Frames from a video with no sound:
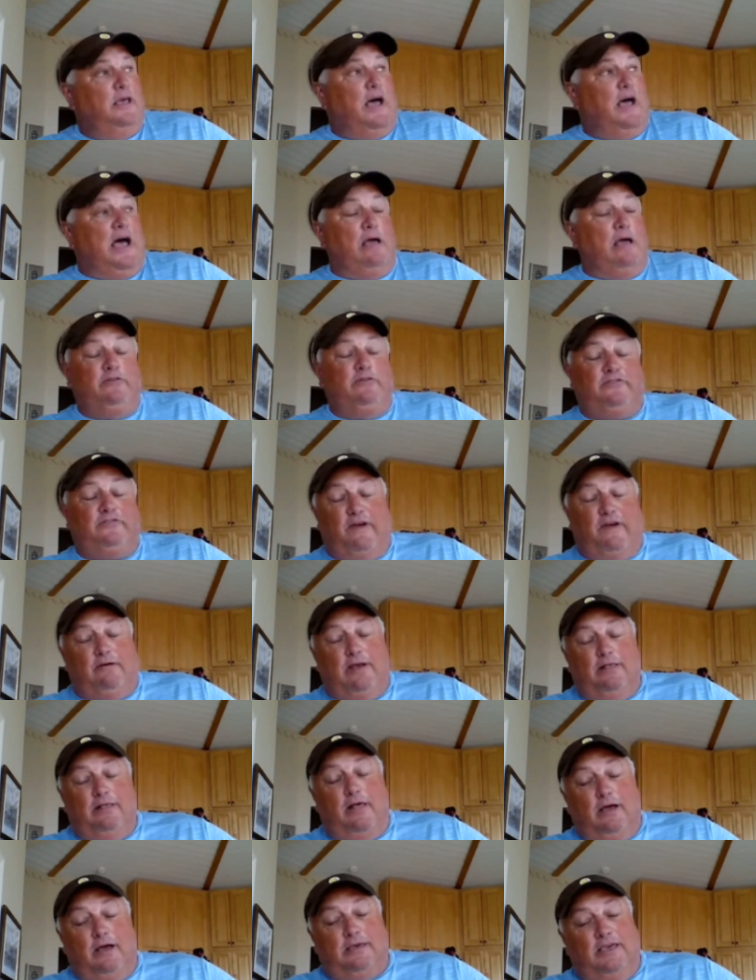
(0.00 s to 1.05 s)
I was
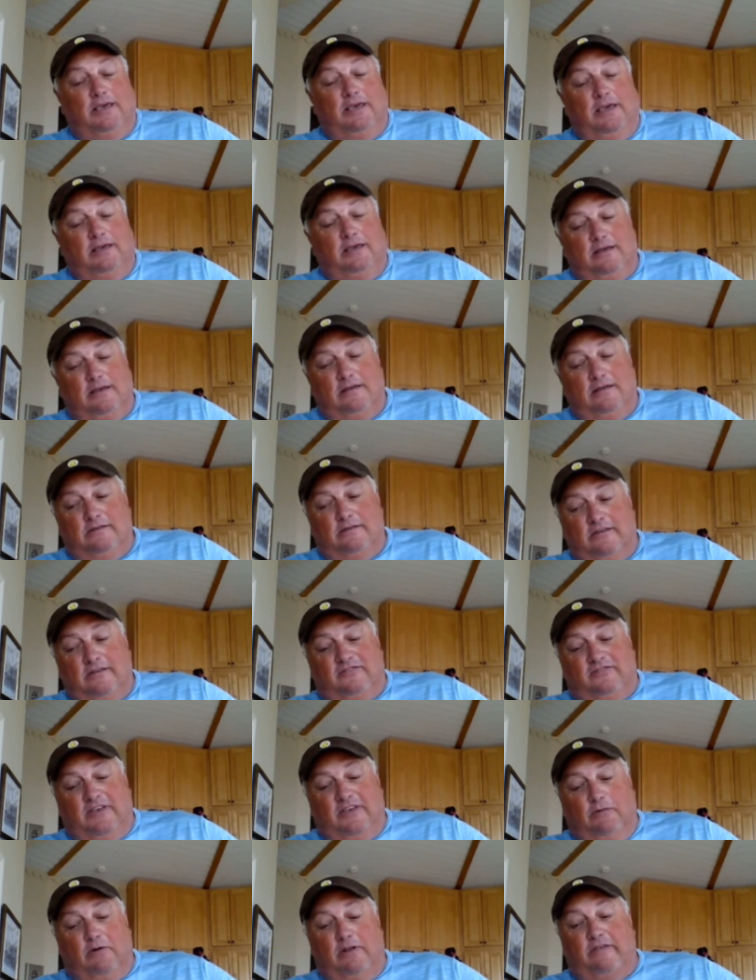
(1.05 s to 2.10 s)
very lucky to
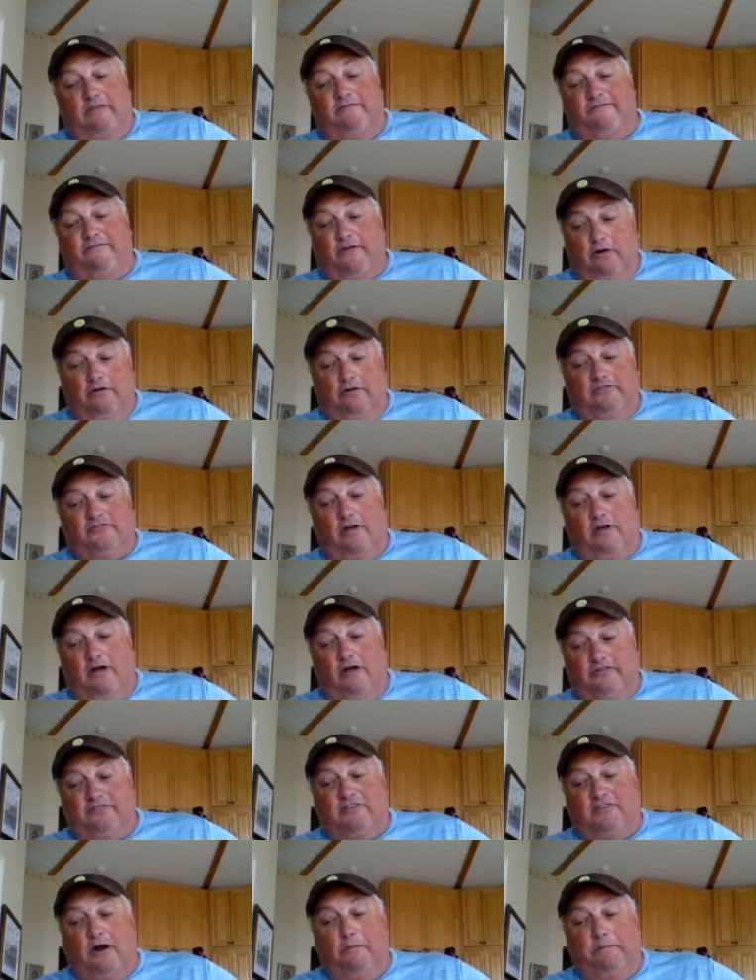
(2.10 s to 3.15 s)
see one of the first
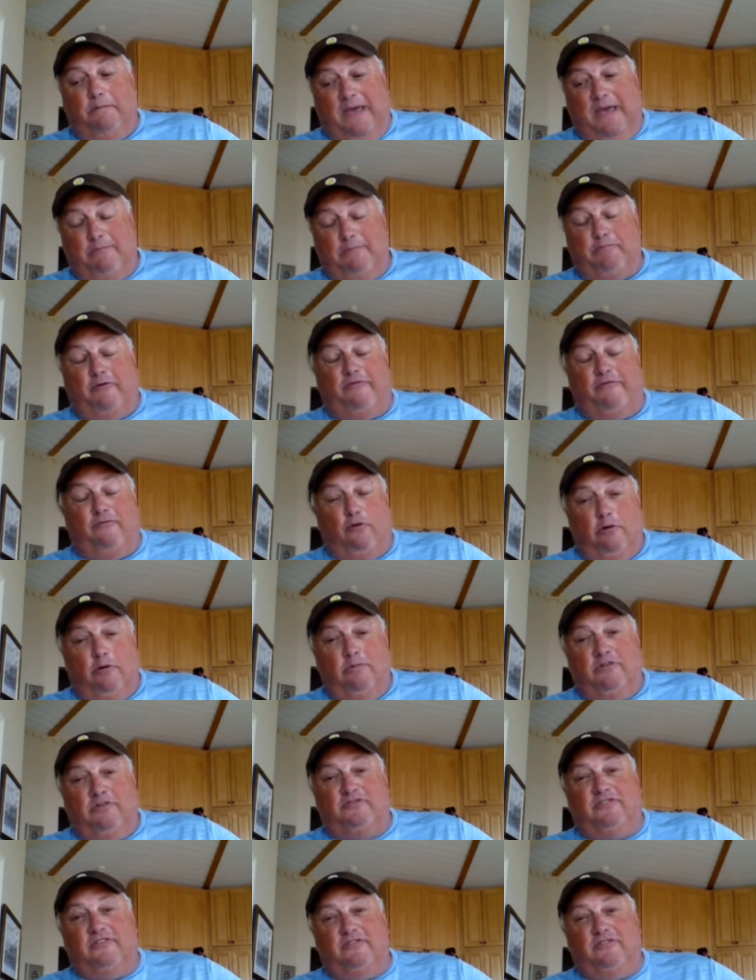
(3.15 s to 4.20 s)
All Star Band
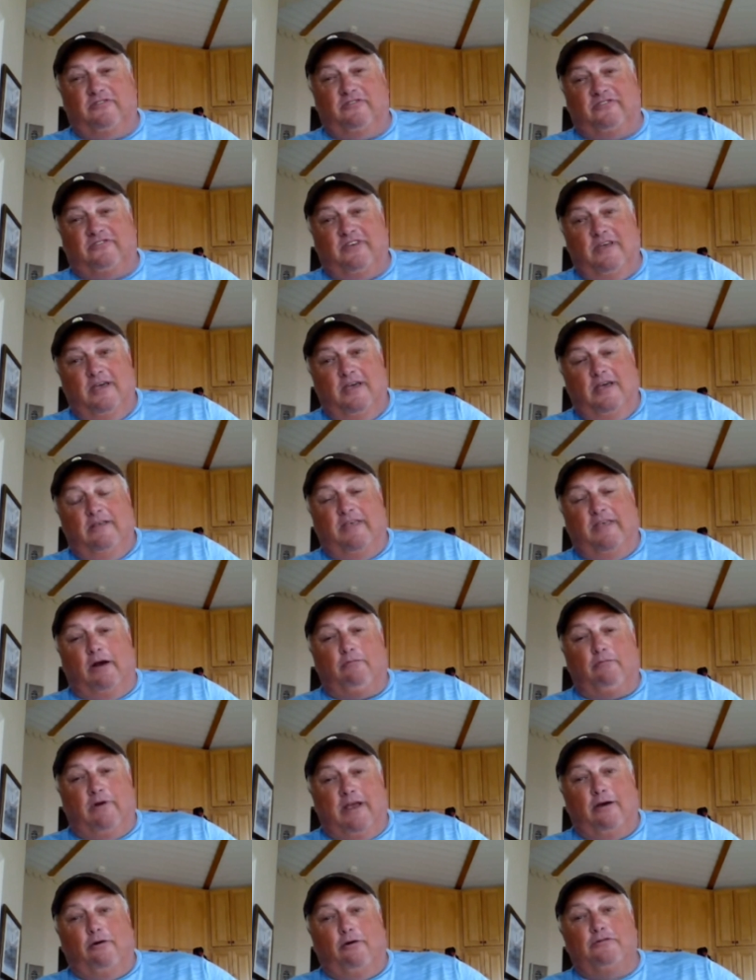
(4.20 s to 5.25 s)
performances that
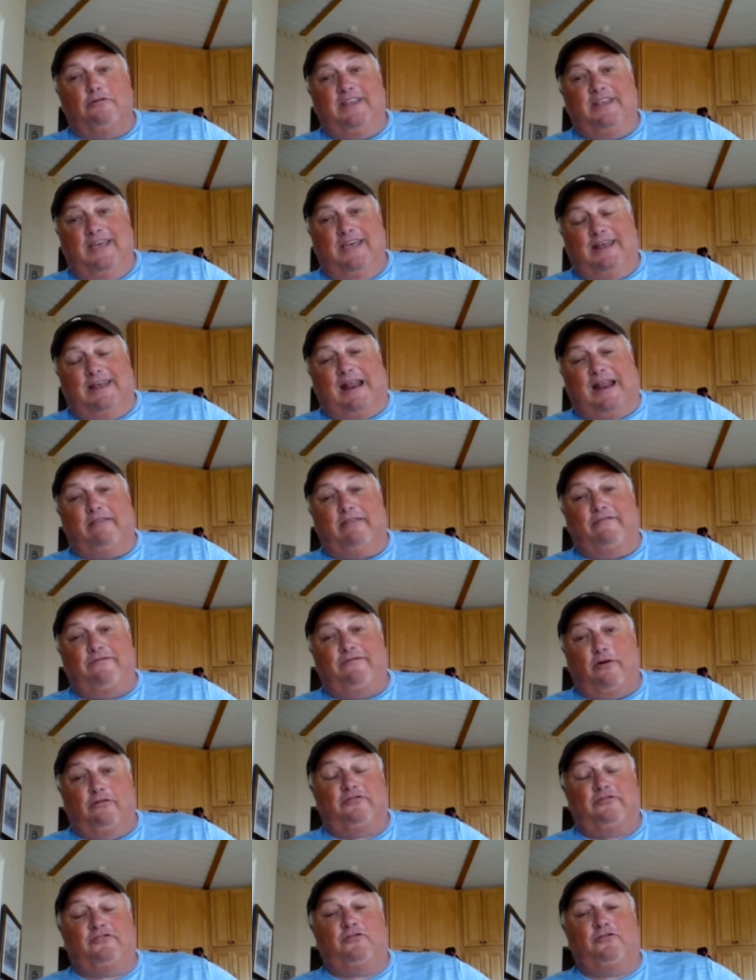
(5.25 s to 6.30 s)
Ringo did on the
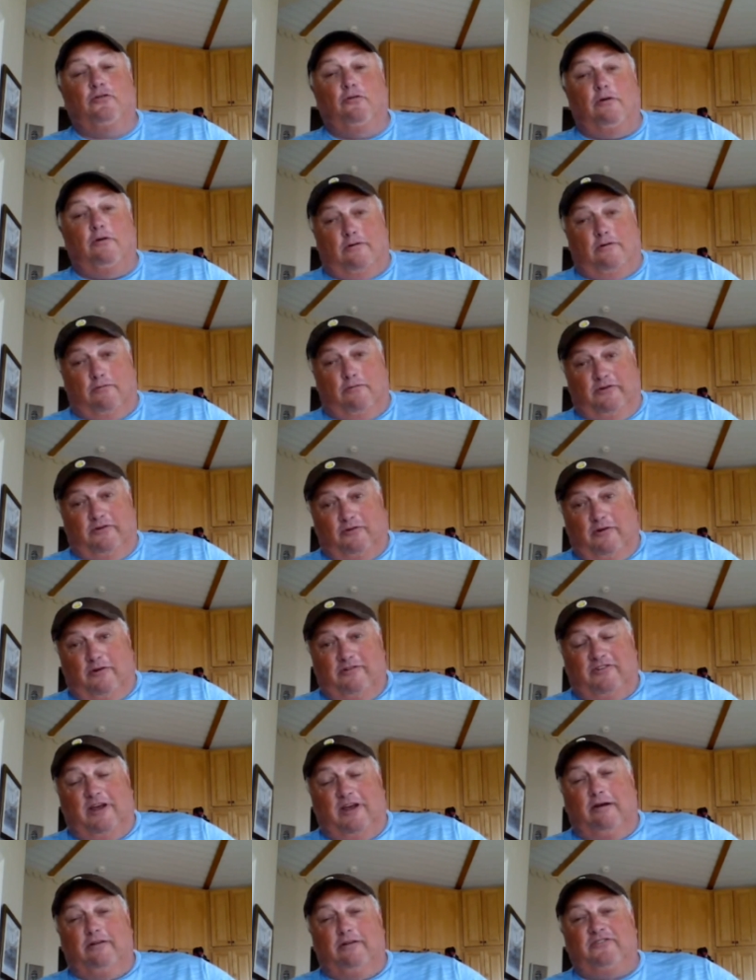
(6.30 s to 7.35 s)
first tour with
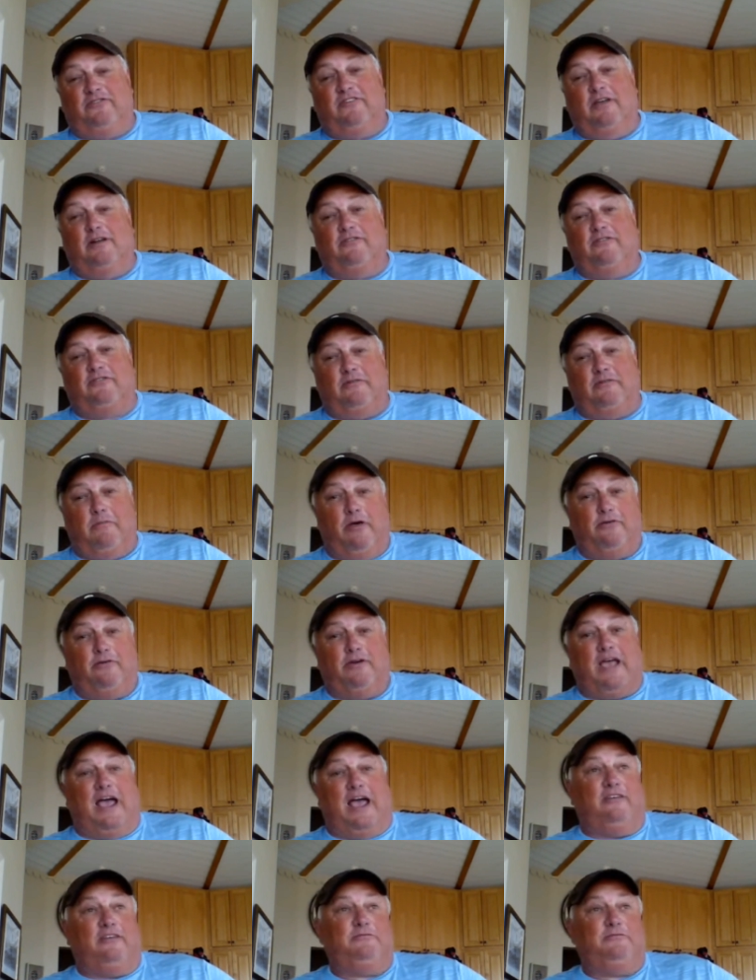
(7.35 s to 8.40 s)
George Harrison and some other
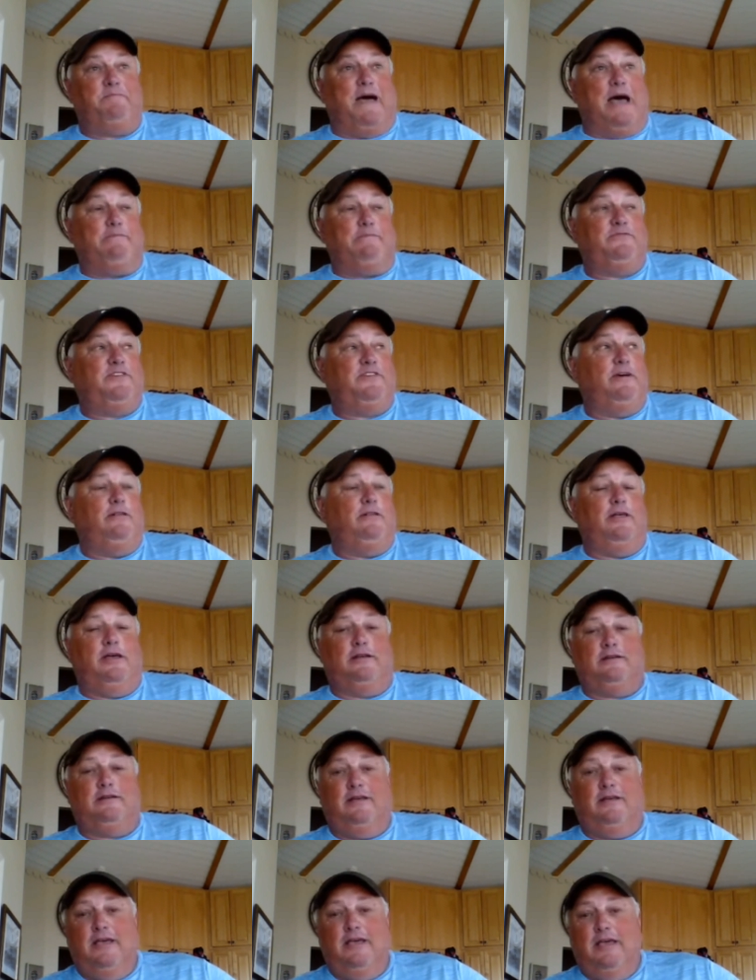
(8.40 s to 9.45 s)
guys, Bob
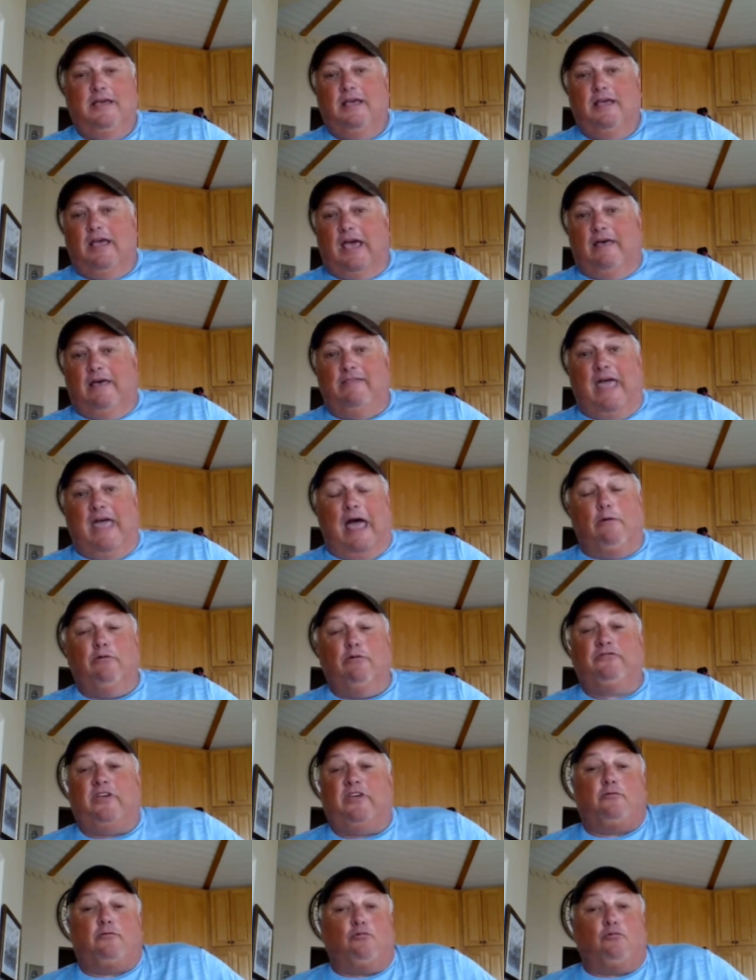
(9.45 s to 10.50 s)
Dylan. I mean, and that
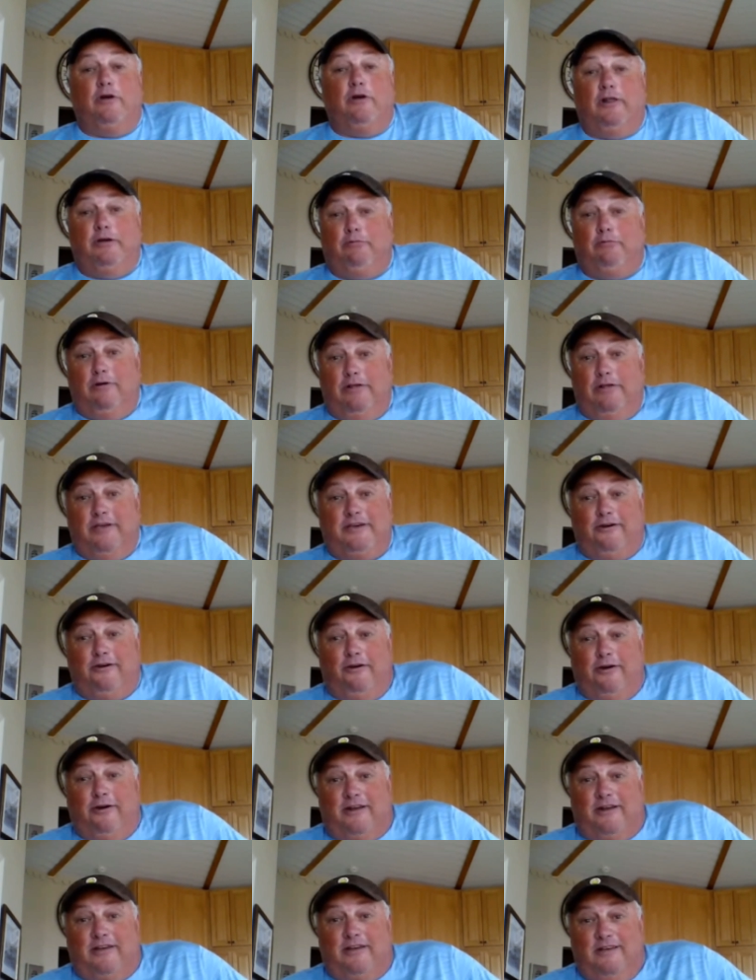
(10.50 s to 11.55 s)
was like really, really
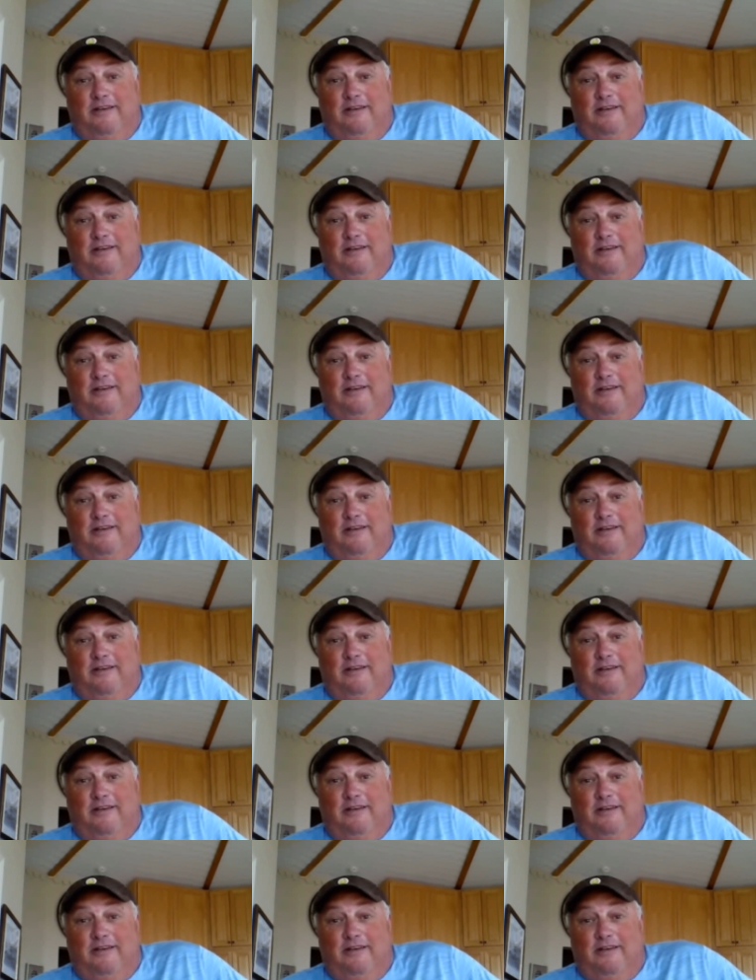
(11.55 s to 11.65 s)
good.